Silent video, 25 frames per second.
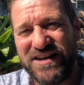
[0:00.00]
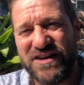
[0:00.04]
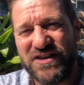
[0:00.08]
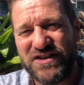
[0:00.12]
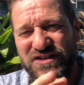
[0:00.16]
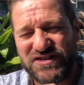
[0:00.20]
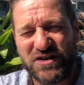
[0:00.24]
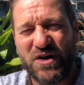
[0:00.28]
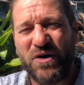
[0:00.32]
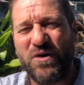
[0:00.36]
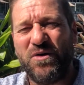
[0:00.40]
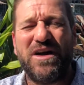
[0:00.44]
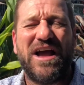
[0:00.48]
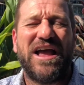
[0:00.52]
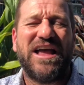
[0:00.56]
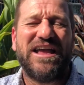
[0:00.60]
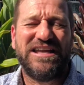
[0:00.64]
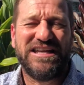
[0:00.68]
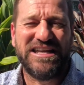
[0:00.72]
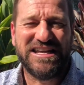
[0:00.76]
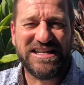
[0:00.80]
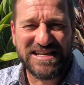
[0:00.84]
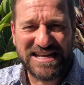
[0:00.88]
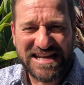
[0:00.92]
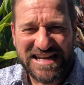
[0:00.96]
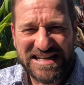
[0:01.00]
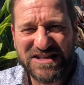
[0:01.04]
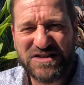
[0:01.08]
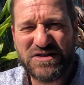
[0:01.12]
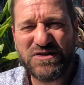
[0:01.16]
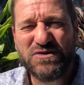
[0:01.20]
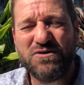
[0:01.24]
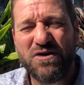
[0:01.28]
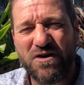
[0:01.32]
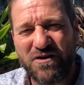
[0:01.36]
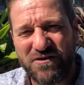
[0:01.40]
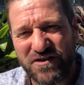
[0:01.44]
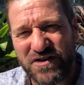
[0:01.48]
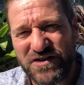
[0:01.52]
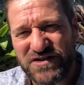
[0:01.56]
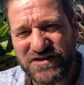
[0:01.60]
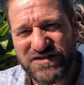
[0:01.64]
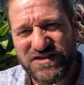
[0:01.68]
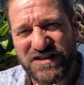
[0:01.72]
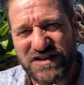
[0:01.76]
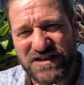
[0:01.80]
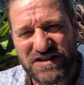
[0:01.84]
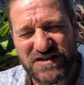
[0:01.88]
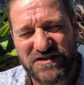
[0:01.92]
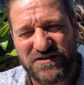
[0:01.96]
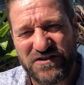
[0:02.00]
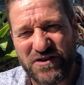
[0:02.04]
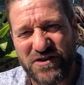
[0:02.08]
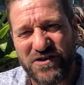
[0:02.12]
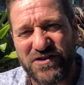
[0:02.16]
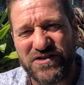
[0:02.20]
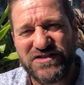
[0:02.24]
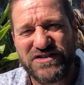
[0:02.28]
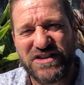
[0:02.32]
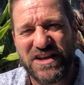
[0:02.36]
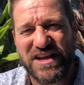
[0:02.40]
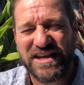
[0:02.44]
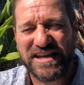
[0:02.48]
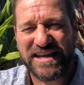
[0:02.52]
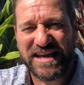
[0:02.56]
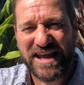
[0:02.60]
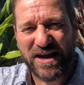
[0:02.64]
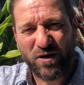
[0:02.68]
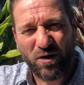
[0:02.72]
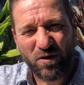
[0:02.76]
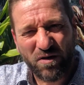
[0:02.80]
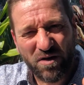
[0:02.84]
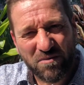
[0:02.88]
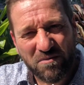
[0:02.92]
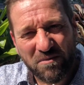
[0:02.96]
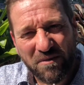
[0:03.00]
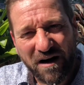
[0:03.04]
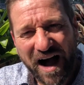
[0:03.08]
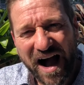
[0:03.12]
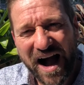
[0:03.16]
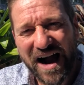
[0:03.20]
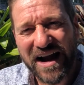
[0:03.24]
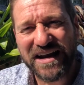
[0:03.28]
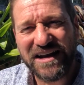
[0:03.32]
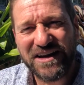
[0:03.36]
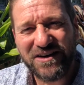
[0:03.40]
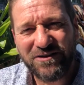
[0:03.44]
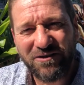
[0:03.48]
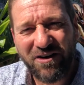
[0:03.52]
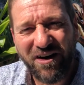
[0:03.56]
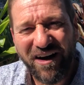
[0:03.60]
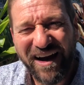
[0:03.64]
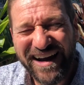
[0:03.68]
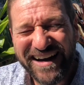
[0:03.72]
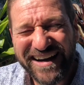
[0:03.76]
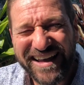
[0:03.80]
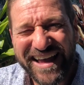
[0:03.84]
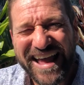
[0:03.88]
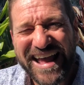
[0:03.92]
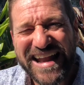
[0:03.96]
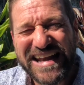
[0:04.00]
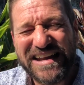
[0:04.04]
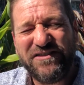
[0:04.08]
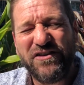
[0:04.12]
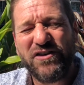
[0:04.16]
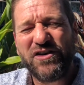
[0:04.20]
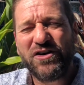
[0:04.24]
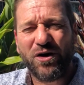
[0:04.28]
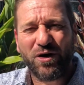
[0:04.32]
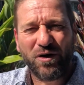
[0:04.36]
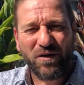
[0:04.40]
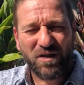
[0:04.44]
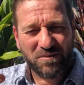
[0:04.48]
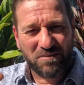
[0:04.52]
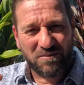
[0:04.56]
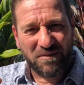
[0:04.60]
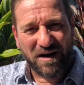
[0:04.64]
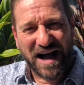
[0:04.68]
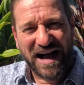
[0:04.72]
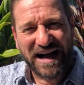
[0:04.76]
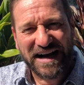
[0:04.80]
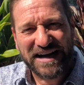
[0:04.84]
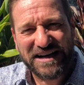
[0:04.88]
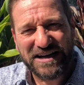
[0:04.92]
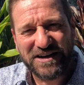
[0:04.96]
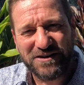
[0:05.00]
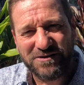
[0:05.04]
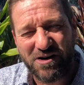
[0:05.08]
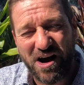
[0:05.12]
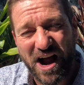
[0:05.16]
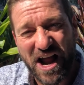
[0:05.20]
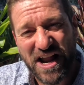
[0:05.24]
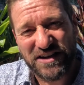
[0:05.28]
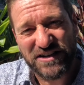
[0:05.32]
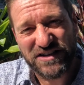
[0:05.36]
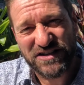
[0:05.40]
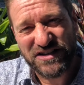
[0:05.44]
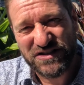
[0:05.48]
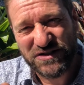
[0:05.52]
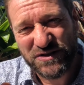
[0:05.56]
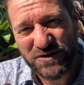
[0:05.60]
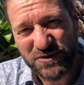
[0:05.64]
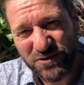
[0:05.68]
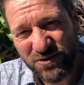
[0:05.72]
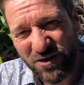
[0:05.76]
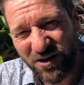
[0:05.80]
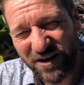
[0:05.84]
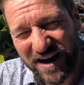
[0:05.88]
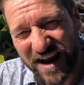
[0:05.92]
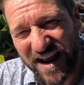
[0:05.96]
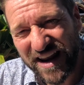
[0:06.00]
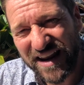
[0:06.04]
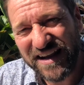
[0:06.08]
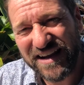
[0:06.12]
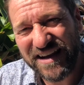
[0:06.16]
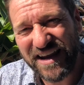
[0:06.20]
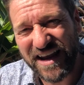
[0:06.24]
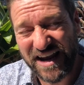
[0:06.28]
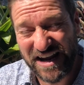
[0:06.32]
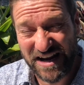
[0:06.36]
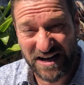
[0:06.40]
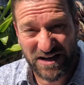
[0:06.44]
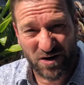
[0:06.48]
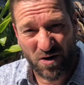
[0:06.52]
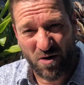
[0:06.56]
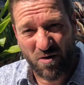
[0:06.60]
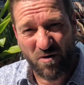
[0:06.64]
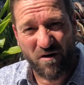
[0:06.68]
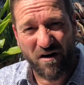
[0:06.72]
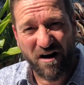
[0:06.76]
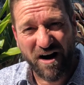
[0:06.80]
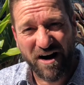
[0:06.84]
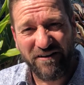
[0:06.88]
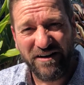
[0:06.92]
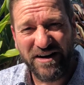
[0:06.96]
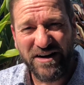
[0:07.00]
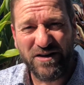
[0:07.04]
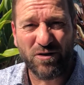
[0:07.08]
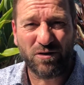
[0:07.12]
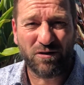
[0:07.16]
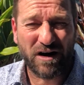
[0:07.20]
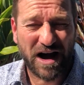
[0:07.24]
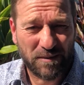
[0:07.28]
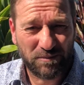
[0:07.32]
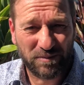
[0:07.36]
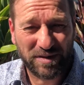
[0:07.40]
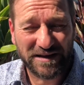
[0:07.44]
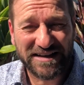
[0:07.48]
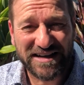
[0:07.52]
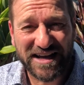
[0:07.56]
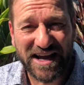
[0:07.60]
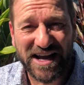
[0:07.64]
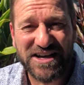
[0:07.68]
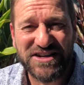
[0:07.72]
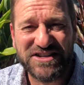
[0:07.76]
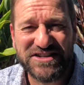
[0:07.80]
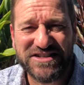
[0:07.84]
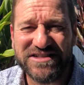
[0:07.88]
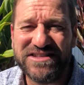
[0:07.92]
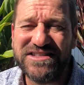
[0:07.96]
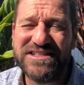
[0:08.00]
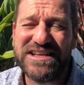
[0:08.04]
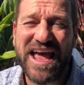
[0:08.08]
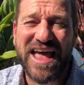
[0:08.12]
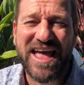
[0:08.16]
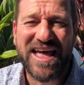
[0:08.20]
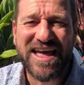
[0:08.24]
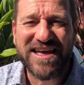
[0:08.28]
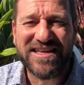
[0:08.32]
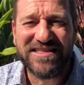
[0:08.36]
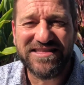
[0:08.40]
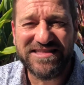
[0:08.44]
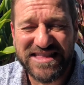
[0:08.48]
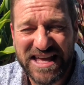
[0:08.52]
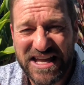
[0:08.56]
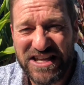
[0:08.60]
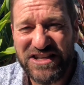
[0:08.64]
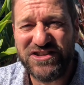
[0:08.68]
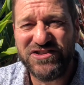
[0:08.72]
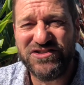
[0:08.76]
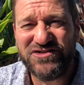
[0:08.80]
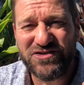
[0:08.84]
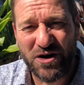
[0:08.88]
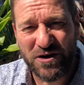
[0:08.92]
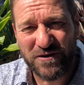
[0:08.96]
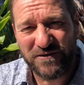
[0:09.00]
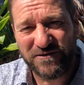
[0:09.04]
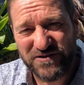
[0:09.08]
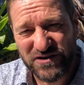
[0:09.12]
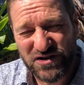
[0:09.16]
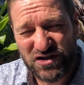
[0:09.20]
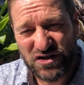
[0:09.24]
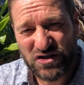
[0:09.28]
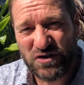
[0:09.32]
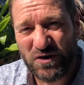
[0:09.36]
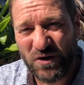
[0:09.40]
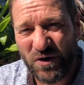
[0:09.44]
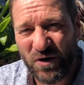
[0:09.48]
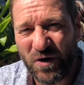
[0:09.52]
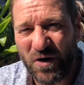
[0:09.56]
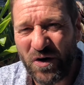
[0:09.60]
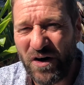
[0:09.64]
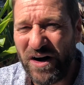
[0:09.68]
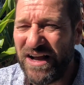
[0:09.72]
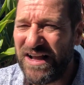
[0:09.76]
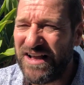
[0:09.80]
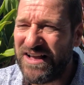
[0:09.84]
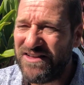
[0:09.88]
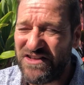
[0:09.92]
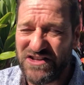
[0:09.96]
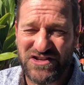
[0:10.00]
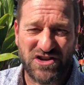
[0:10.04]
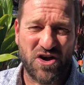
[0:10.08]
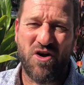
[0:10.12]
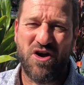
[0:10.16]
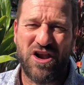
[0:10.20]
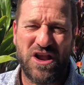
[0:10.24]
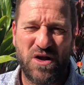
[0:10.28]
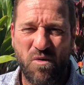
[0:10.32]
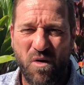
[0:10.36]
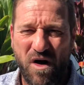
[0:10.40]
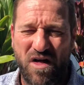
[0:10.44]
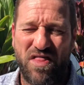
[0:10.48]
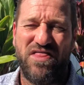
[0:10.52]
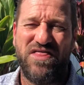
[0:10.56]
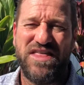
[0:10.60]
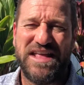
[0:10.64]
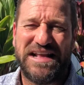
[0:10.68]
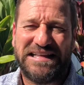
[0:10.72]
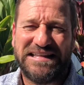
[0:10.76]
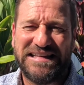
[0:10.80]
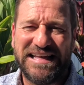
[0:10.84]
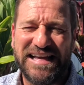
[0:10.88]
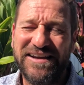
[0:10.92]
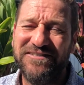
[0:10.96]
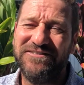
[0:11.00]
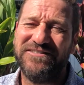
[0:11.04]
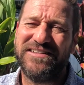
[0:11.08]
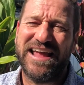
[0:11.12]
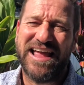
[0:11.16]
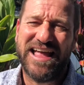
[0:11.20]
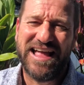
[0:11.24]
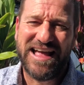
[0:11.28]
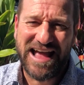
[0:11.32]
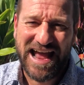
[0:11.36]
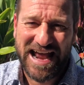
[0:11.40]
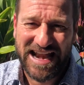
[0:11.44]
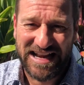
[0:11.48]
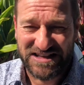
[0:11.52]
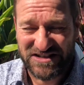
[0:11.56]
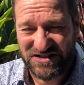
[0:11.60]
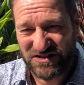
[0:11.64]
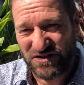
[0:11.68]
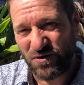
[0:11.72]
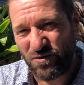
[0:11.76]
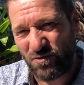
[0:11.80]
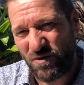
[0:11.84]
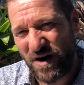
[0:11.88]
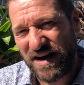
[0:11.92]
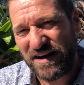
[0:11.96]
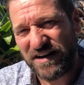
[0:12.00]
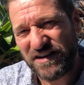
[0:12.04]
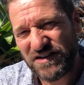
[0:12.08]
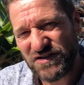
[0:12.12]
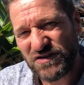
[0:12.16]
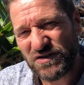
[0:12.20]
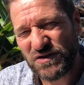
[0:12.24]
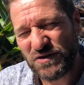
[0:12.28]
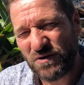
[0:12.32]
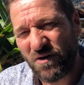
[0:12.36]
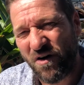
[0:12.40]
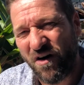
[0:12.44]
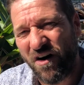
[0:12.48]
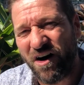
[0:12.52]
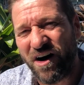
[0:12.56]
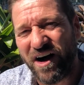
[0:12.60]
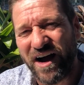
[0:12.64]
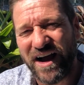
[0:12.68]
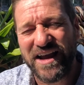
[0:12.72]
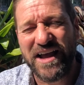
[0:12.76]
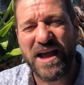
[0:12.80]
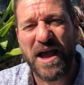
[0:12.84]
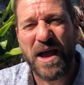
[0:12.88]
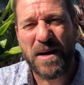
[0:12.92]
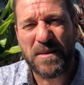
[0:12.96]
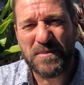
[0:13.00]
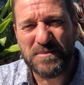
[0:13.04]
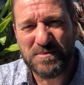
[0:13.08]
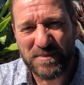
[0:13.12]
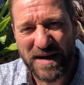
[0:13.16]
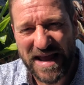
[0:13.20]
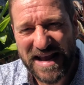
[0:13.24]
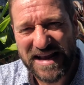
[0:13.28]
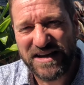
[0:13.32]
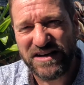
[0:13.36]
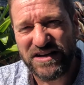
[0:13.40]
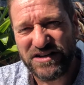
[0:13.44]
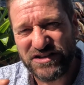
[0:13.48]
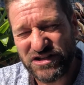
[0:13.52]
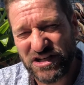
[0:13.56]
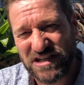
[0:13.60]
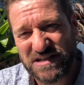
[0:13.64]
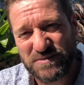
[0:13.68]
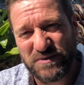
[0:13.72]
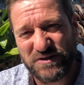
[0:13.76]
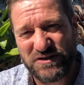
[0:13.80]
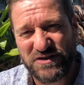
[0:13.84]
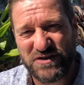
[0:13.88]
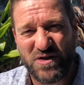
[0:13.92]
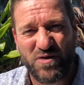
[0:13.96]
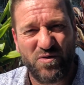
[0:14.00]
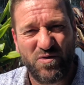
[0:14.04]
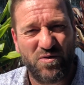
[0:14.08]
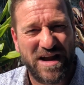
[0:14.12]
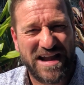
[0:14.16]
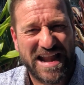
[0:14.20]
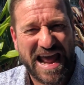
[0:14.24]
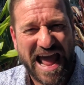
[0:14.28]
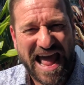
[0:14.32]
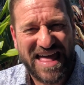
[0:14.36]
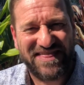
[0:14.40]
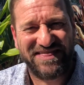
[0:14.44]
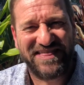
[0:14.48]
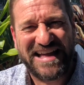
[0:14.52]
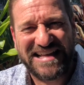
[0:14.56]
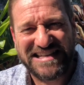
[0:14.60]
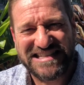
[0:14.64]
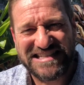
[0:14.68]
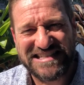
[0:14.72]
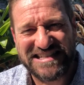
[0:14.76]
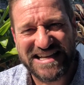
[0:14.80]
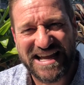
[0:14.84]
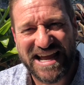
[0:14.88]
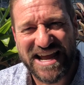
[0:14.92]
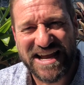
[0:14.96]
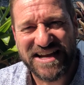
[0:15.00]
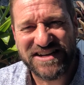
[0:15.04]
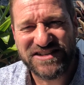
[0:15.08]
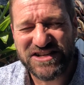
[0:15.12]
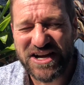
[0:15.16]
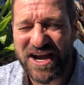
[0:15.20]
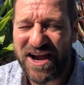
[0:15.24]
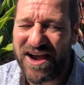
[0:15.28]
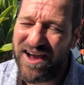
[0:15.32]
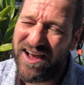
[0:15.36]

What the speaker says: So you need to do all of those things first. Get all the marketing right. If you've got all the marketing right and you're still not getting inquiry or applications, then you know for sure there's only one thing left, and it's the rent is too high. Make an adjustment to the rent at that stage.